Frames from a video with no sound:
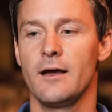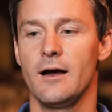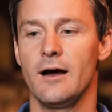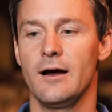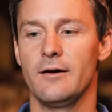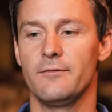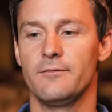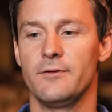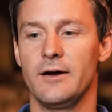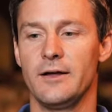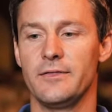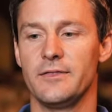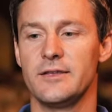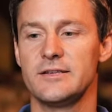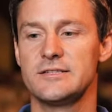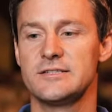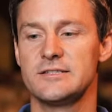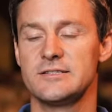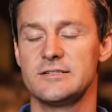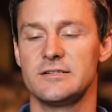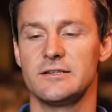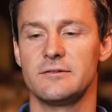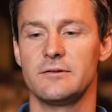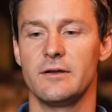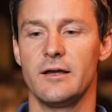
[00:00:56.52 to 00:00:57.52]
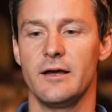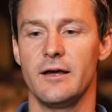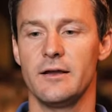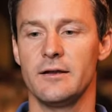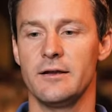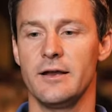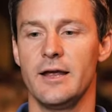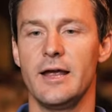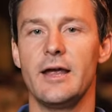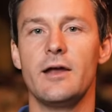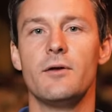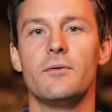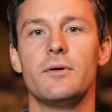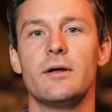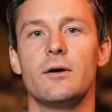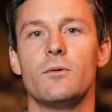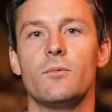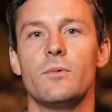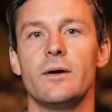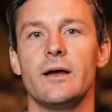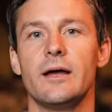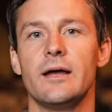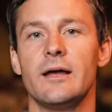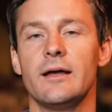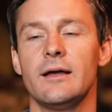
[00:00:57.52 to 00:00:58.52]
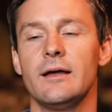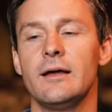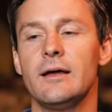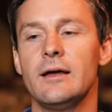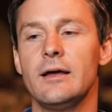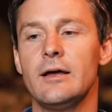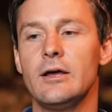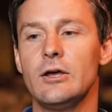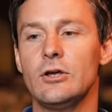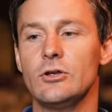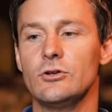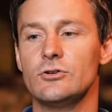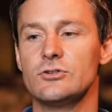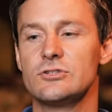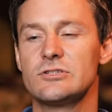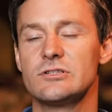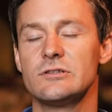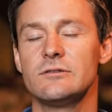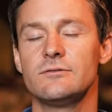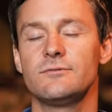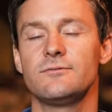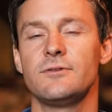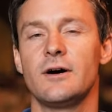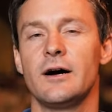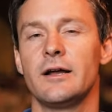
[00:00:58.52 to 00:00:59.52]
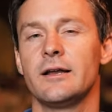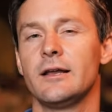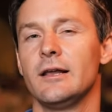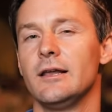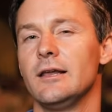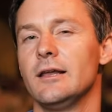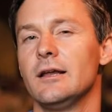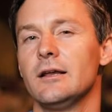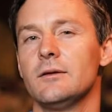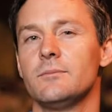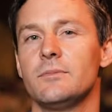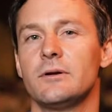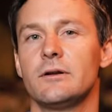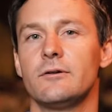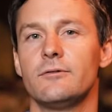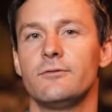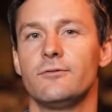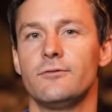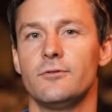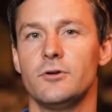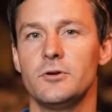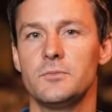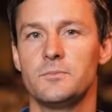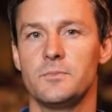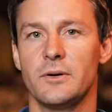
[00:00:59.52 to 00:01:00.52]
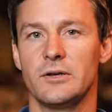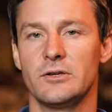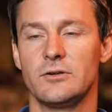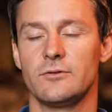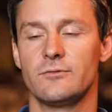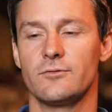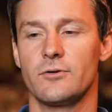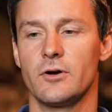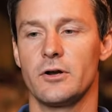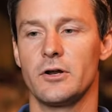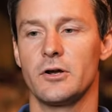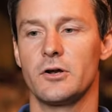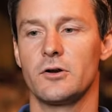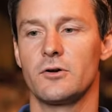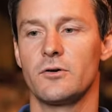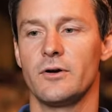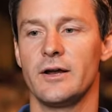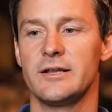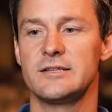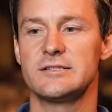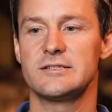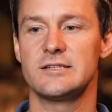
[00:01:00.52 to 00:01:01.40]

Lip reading: I find this is an area where you still find a little bit of fruit, but you've got a great